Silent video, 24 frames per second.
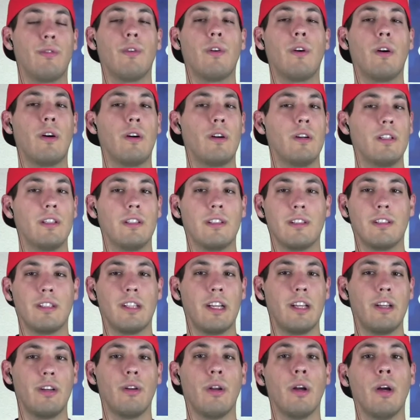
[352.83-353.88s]
for all and just
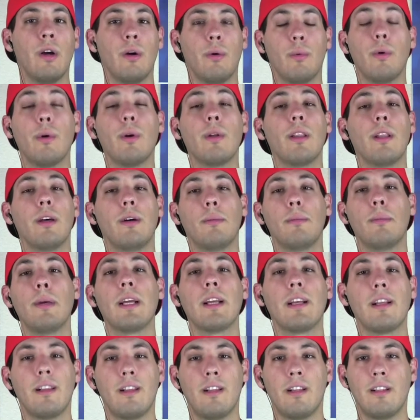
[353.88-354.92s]
saying, well, they'll
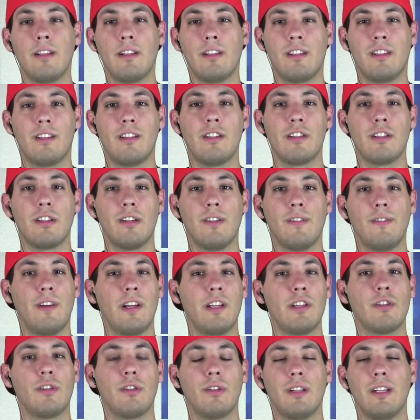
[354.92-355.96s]
make the decision
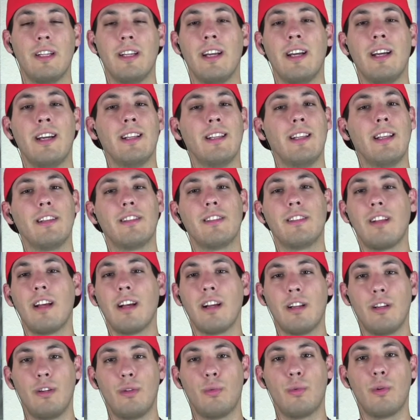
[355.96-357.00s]
eventually, that's
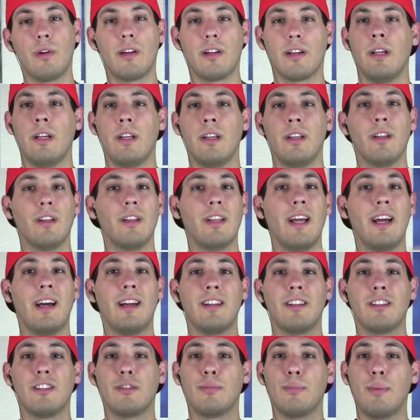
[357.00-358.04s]
not going to work. You know, they
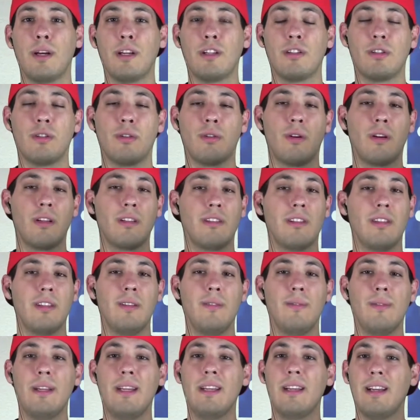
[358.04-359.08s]
had a special on
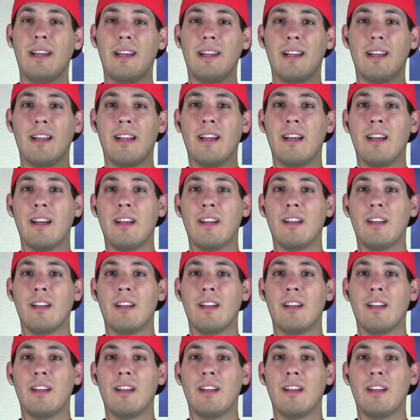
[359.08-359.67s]
TV and